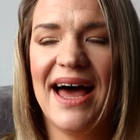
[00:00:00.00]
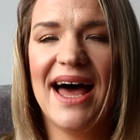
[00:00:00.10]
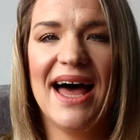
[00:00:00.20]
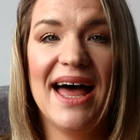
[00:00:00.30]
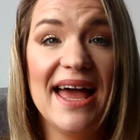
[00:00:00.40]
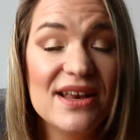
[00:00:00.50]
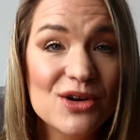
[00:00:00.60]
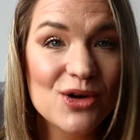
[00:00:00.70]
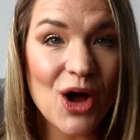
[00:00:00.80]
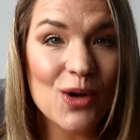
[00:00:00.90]
and
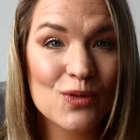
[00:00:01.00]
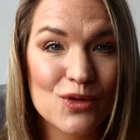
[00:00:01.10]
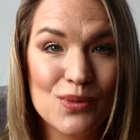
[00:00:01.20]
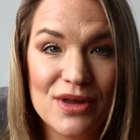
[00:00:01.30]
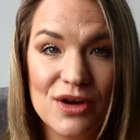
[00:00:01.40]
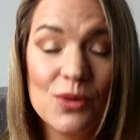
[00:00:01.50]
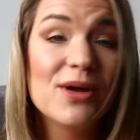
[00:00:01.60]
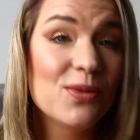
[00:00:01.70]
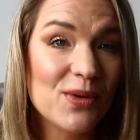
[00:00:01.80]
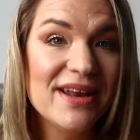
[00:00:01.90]
you're not familiar
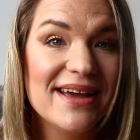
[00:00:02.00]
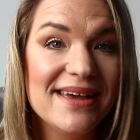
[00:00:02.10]
with what